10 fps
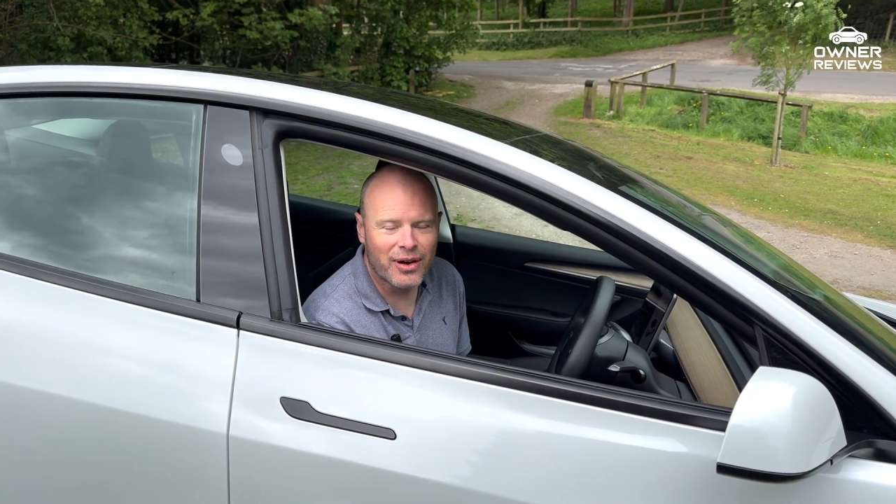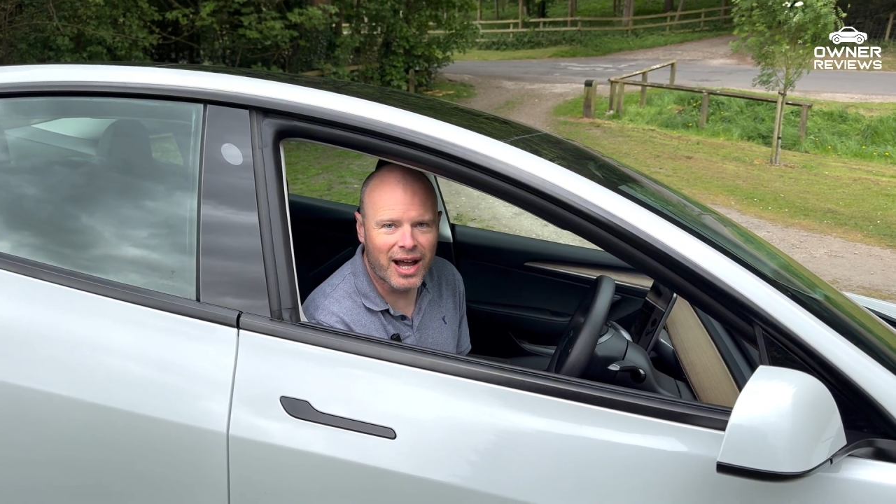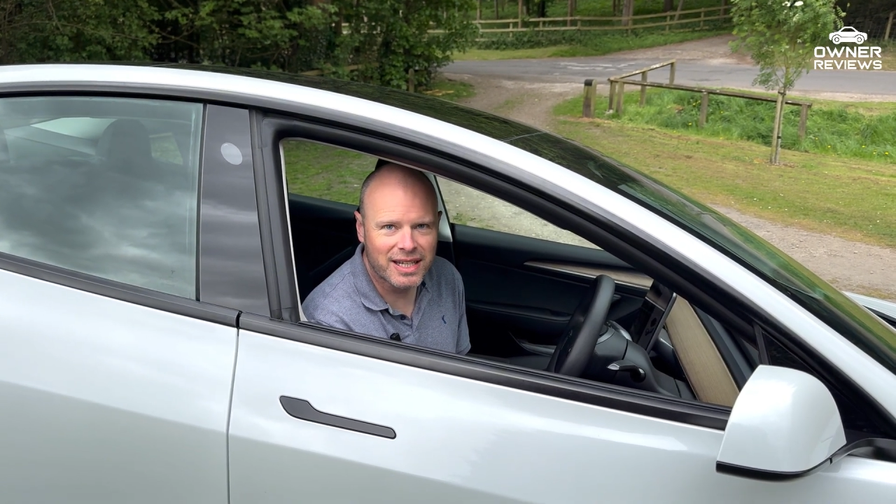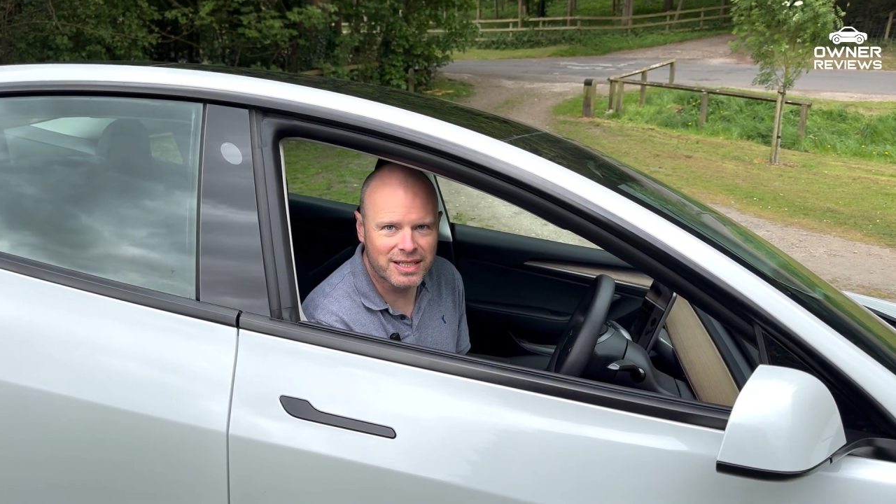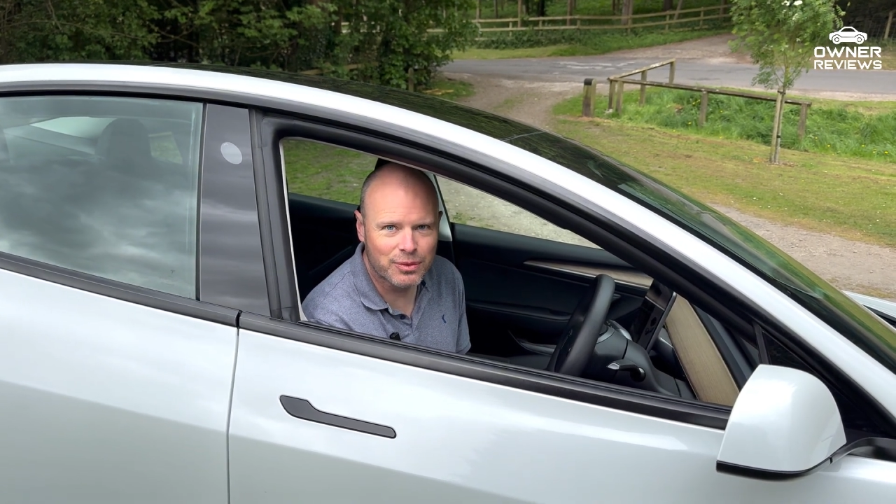
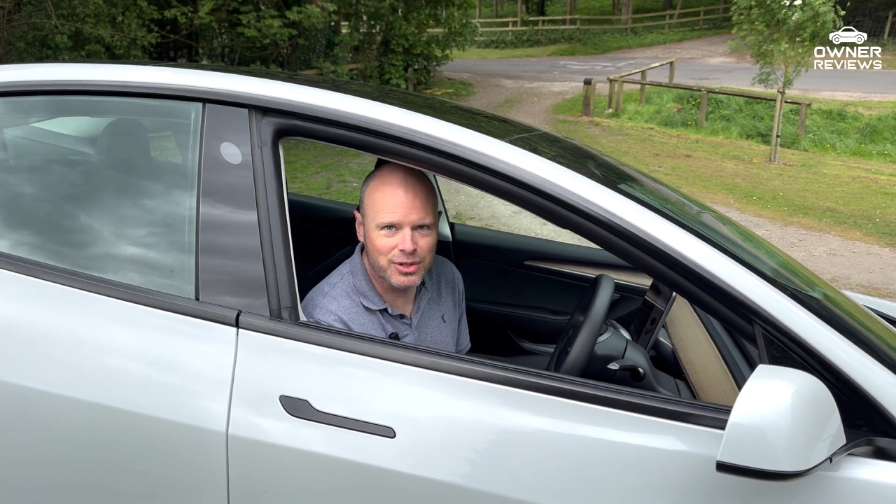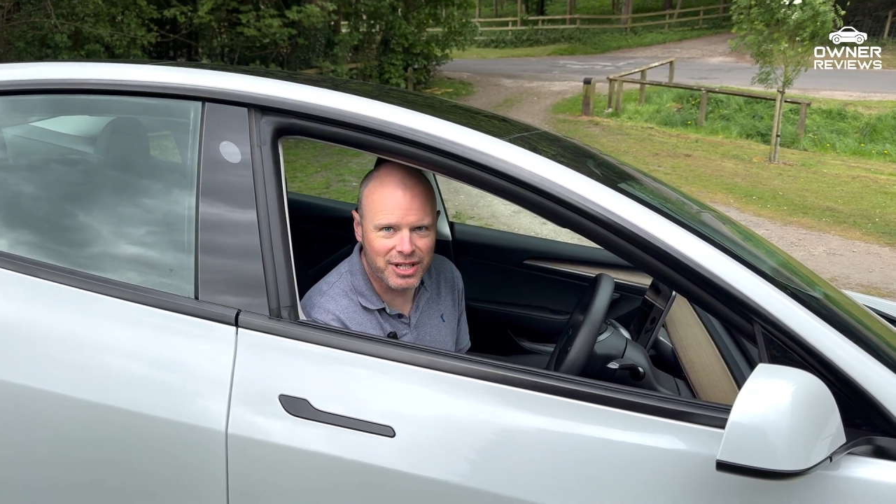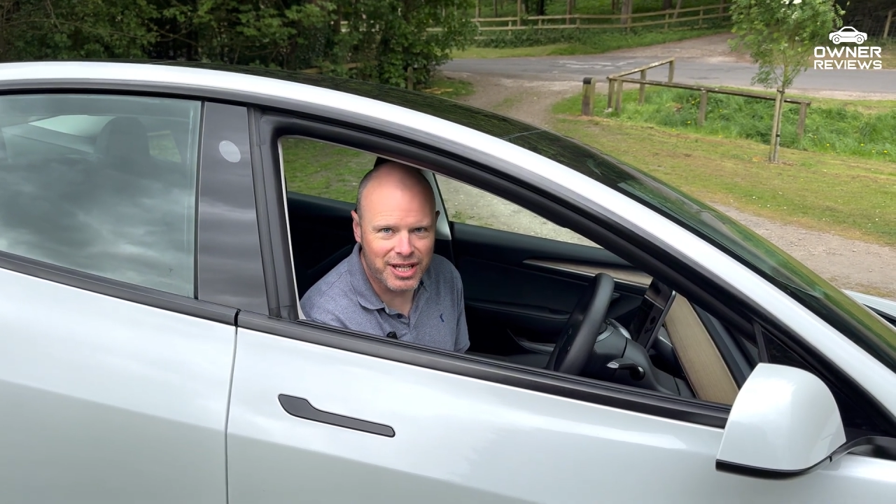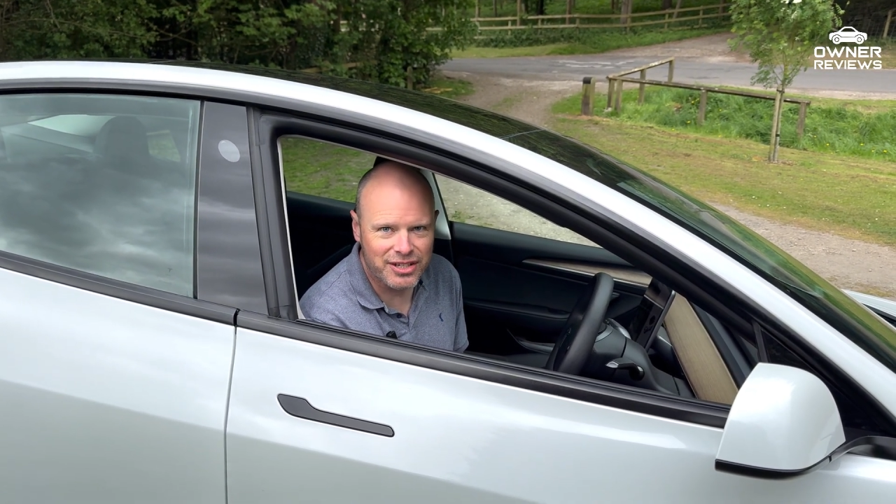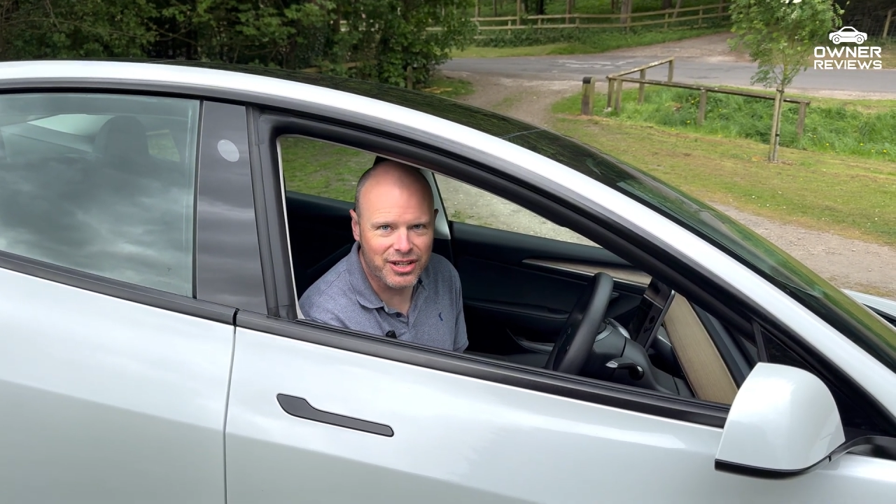and we'll see
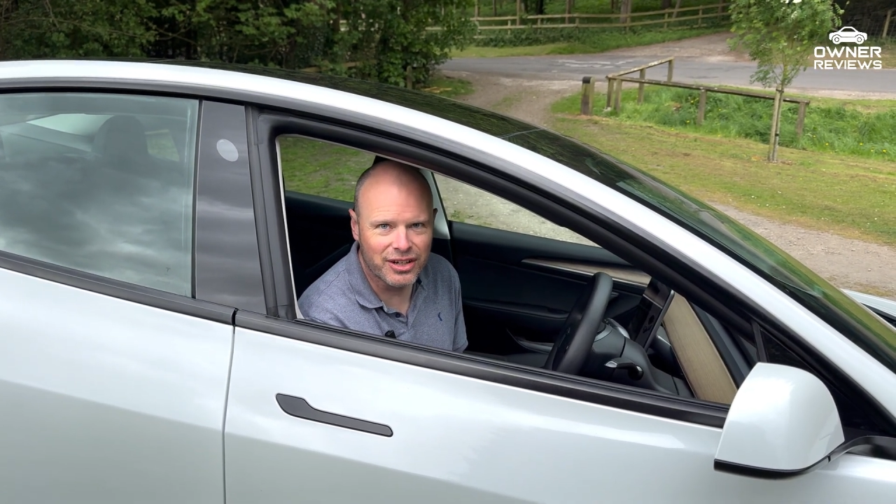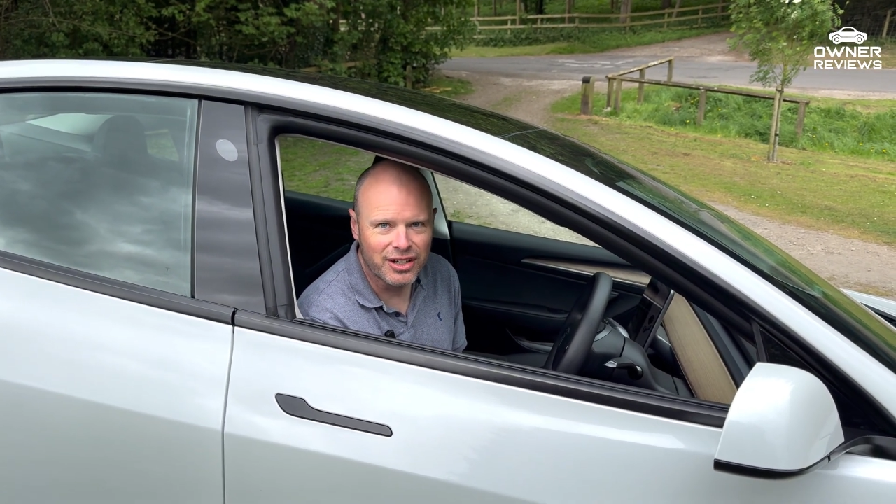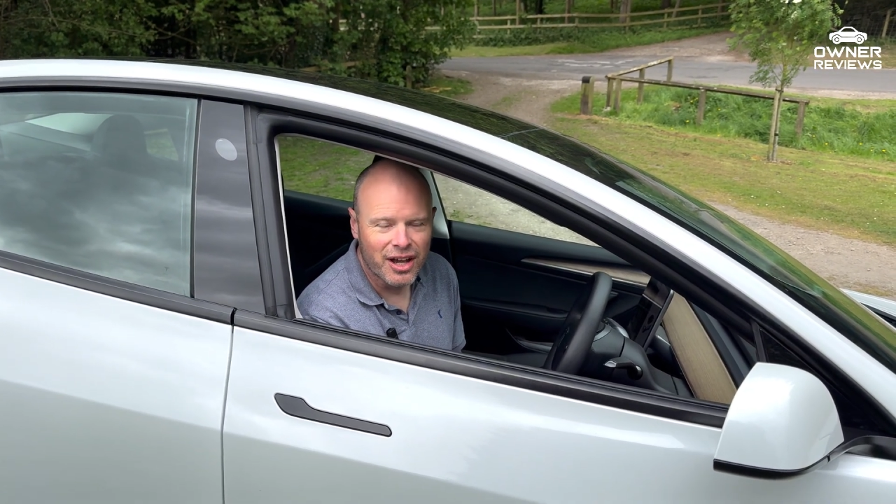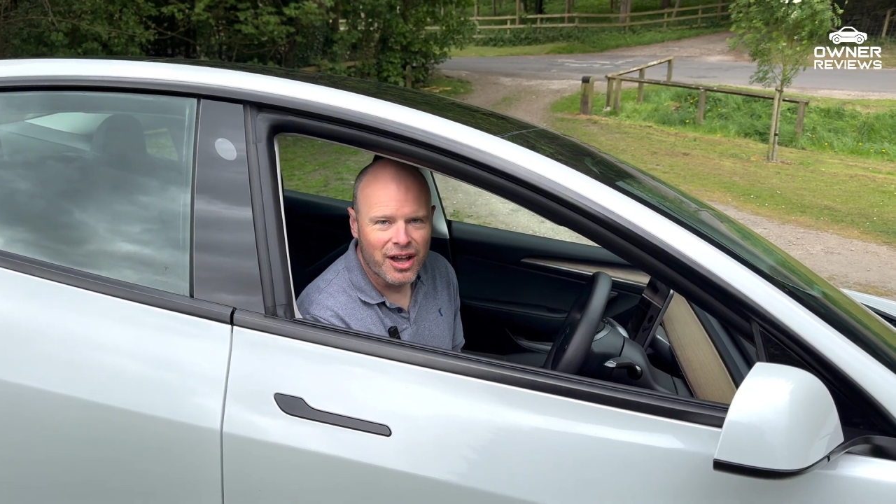you soon